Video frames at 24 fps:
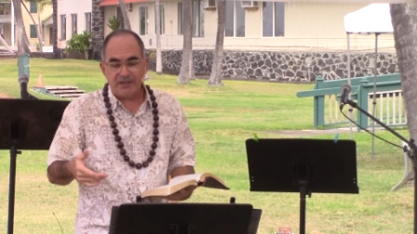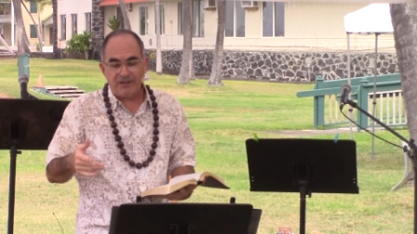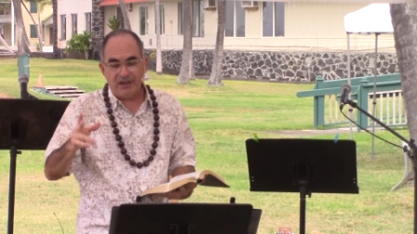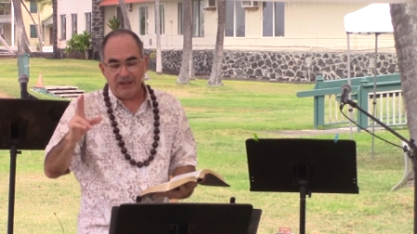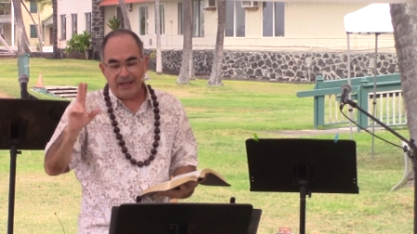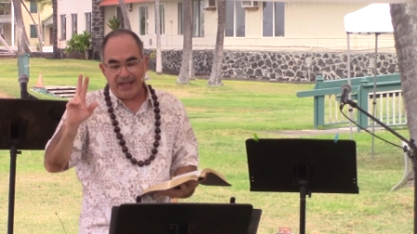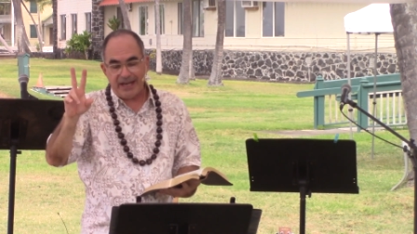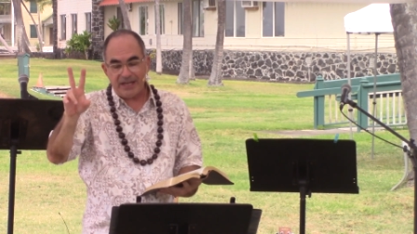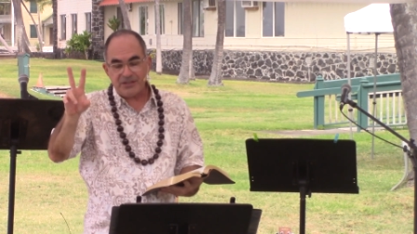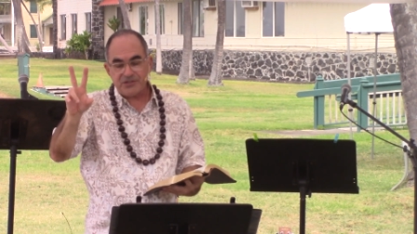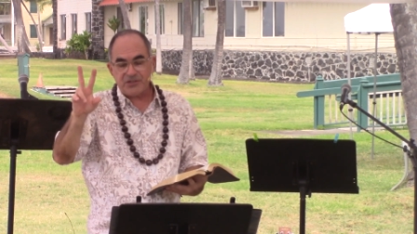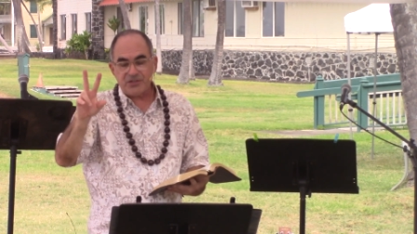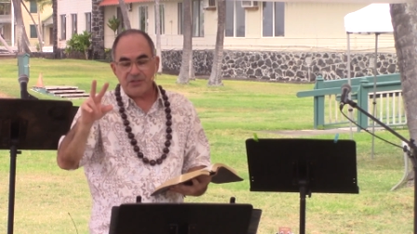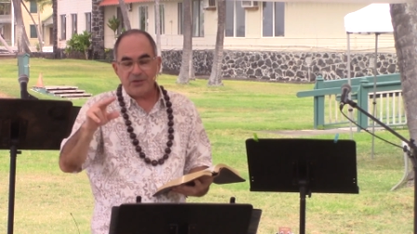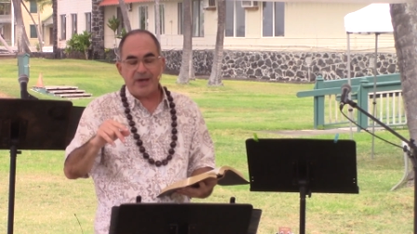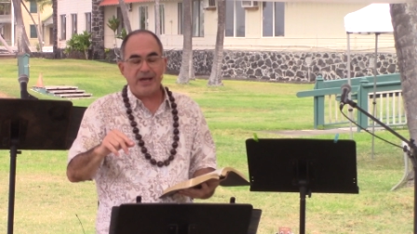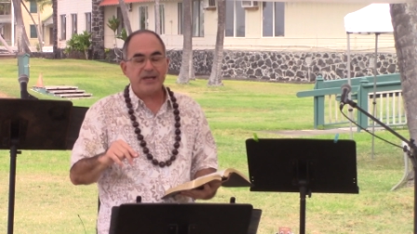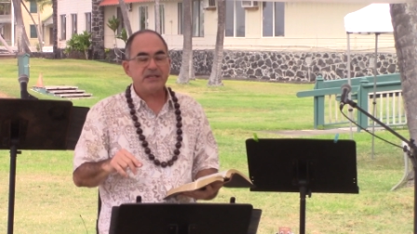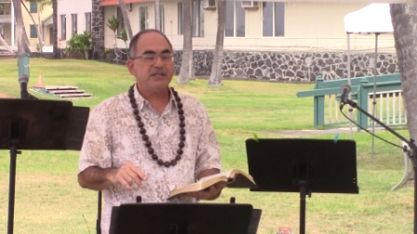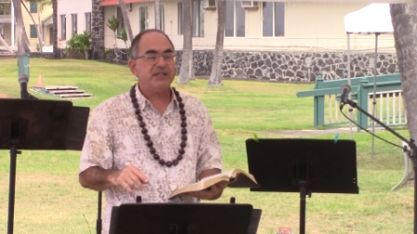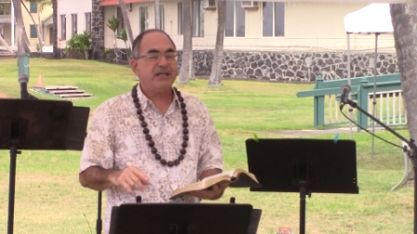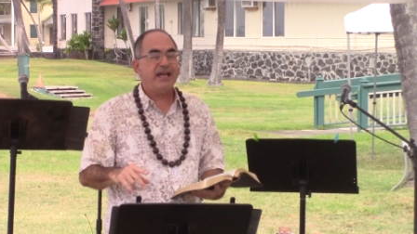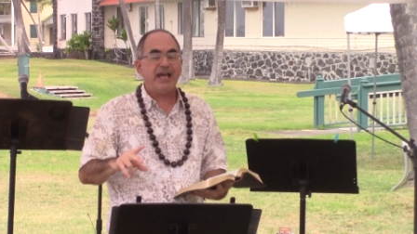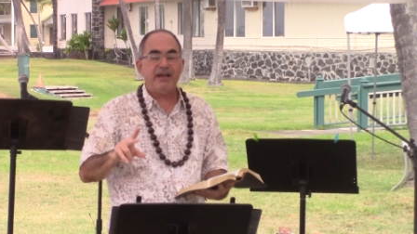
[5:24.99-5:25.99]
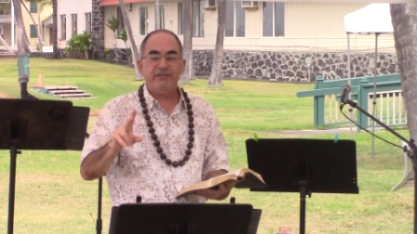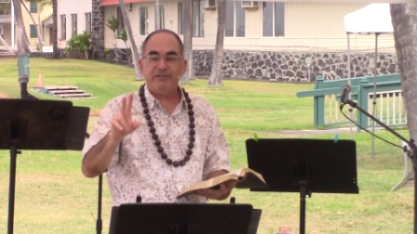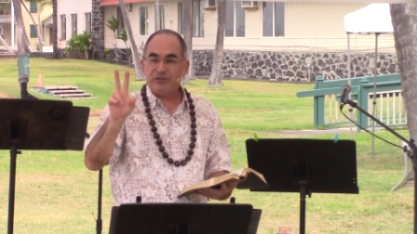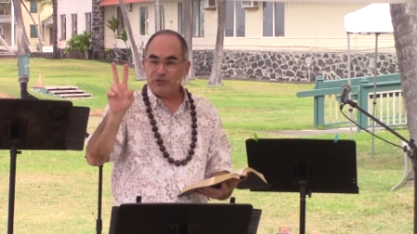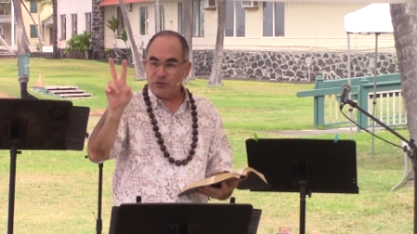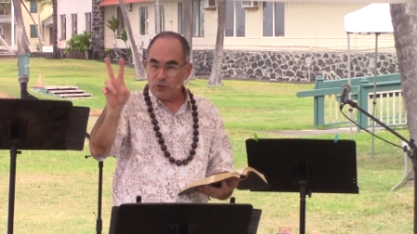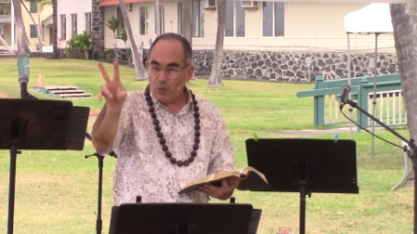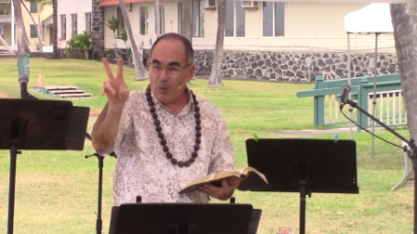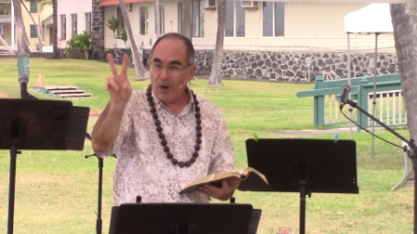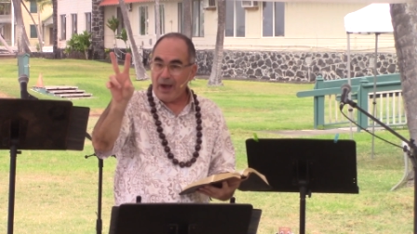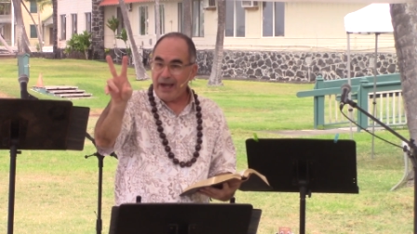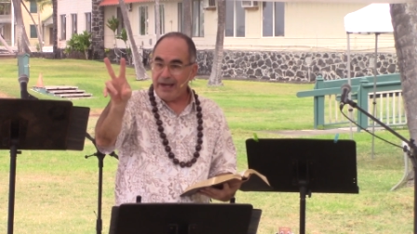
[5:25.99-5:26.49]
And the last two actually have
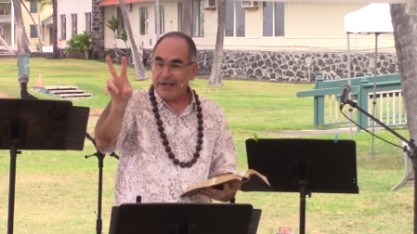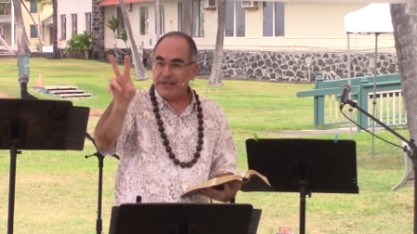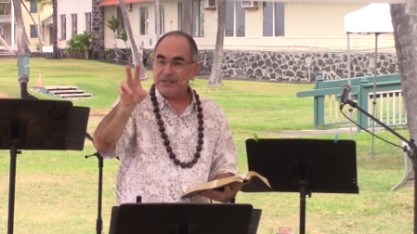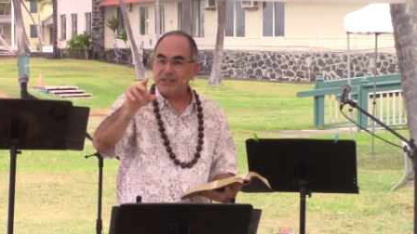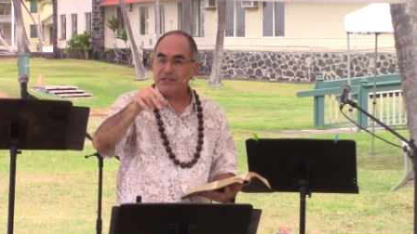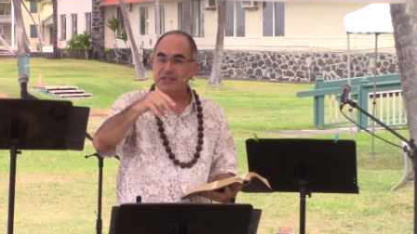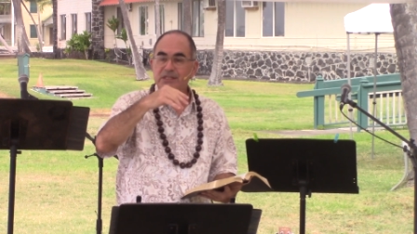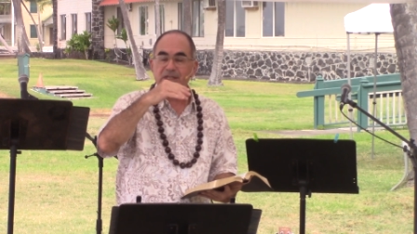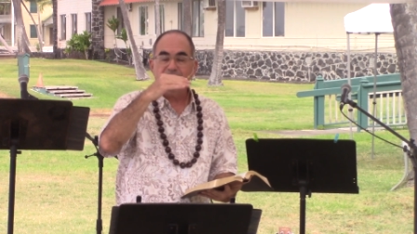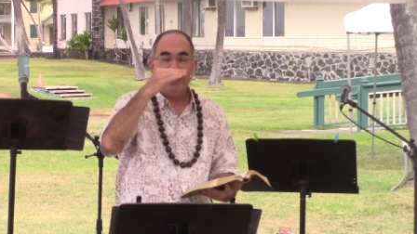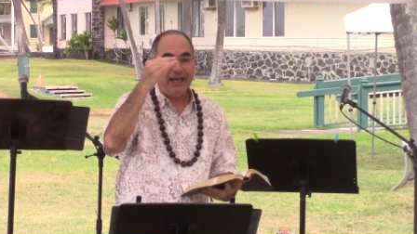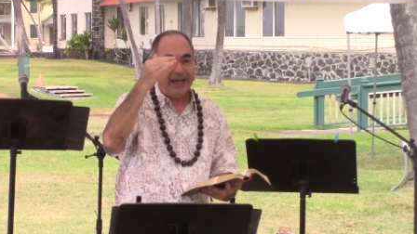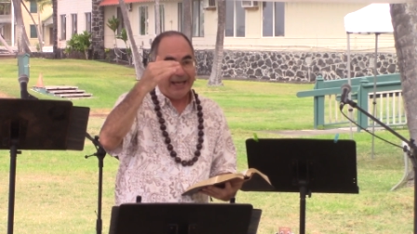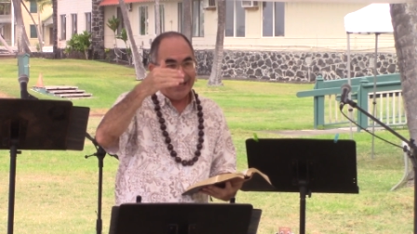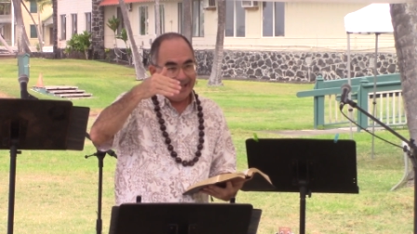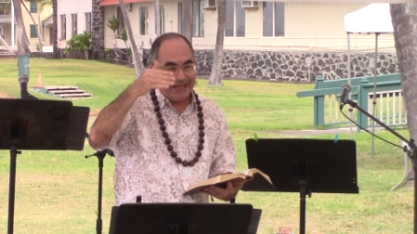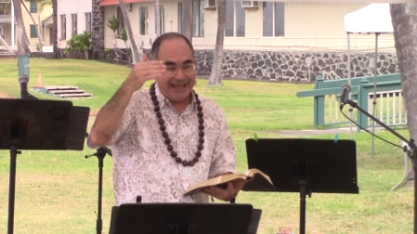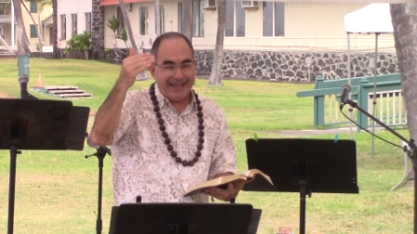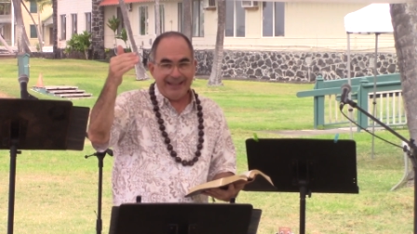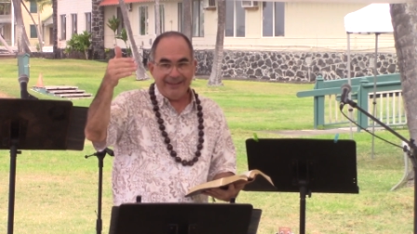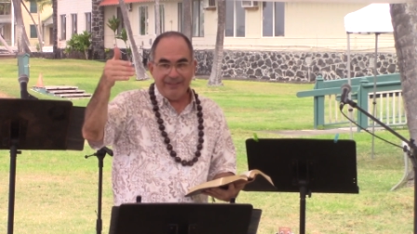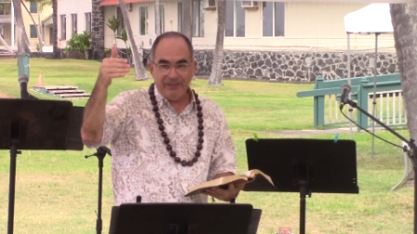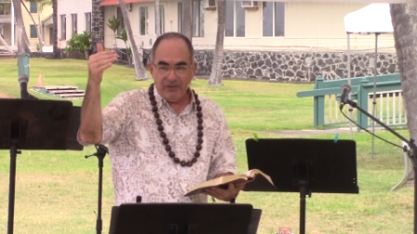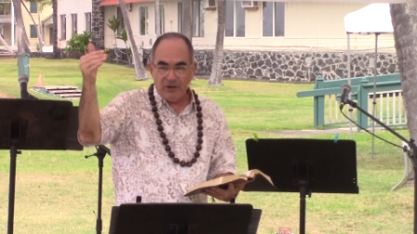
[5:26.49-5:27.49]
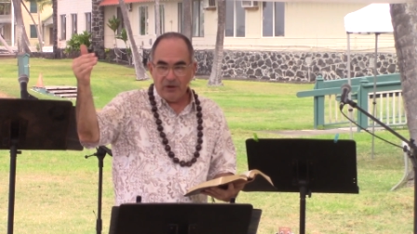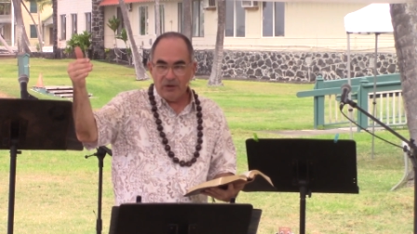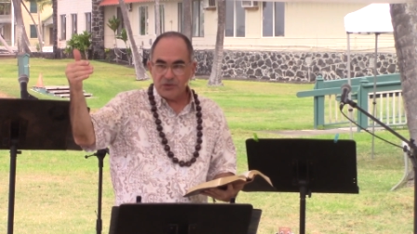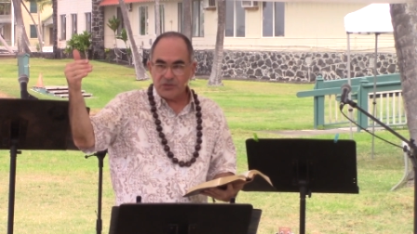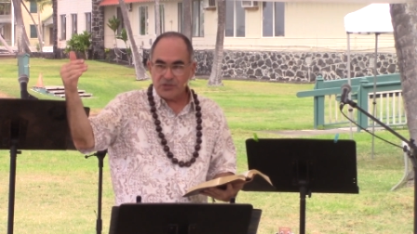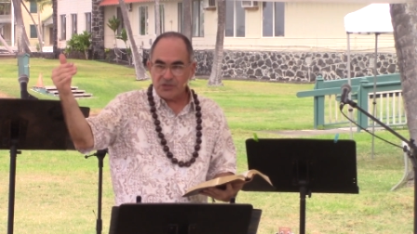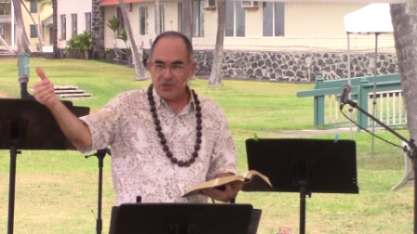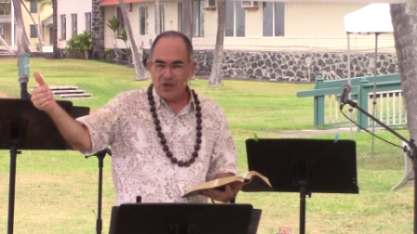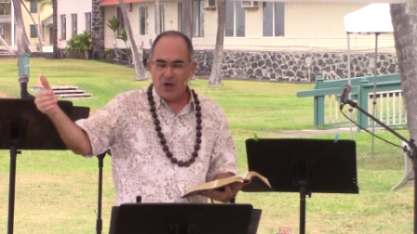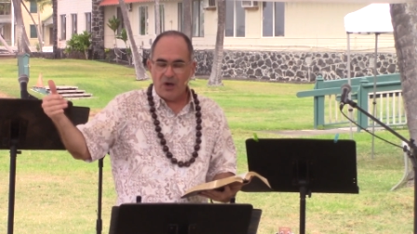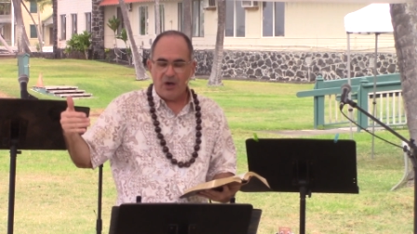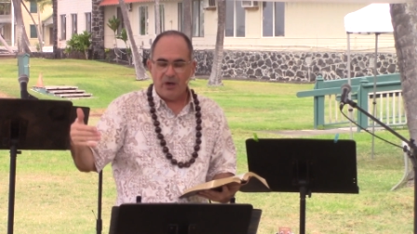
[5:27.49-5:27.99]
it twice in
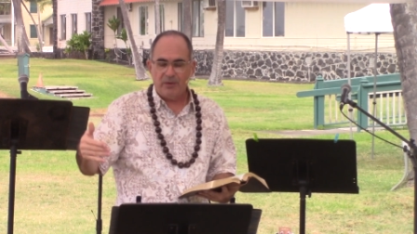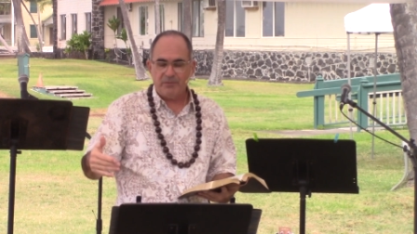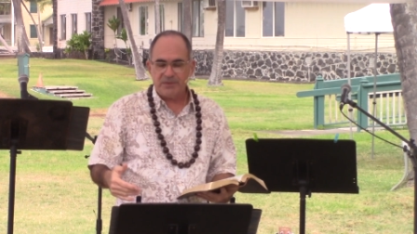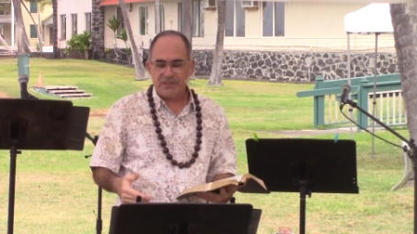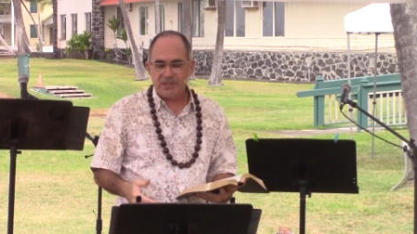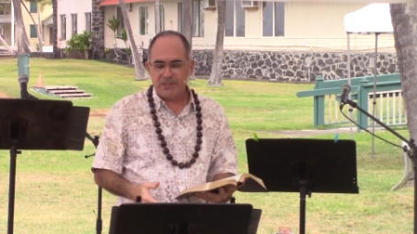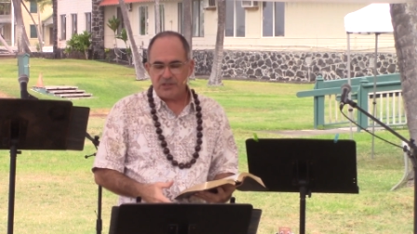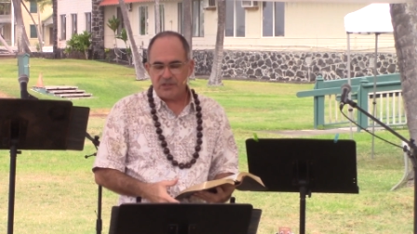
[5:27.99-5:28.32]
those Psalms.